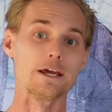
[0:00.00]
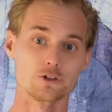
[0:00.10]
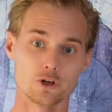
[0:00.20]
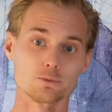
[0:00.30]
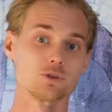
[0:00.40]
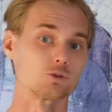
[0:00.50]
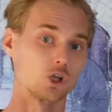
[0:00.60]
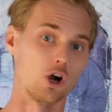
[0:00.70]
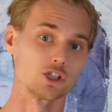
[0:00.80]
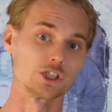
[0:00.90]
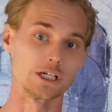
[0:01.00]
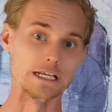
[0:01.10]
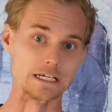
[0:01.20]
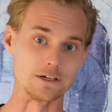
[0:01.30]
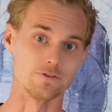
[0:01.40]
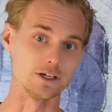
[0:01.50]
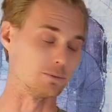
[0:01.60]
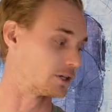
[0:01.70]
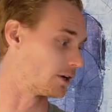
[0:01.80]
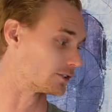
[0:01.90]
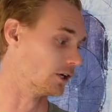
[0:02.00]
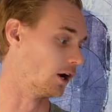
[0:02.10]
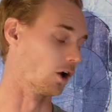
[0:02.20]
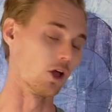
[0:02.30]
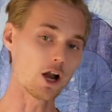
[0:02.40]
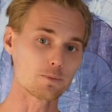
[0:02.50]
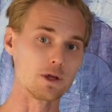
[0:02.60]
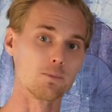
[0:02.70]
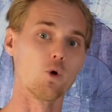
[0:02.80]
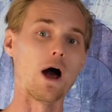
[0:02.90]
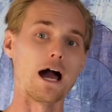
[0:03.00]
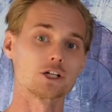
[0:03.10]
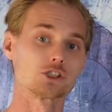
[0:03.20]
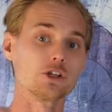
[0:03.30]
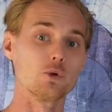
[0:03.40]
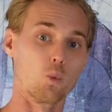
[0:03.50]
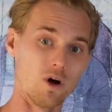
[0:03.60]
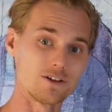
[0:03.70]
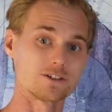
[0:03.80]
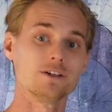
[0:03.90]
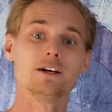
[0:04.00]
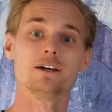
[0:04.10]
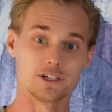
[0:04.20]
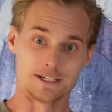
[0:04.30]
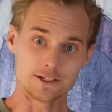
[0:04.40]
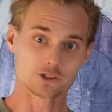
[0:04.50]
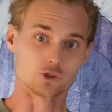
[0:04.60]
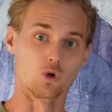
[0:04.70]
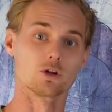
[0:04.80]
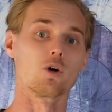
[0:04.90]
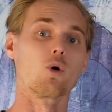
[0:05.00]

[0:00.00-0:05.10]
in terms of charging an EV, because a lot of people actually want to get solar,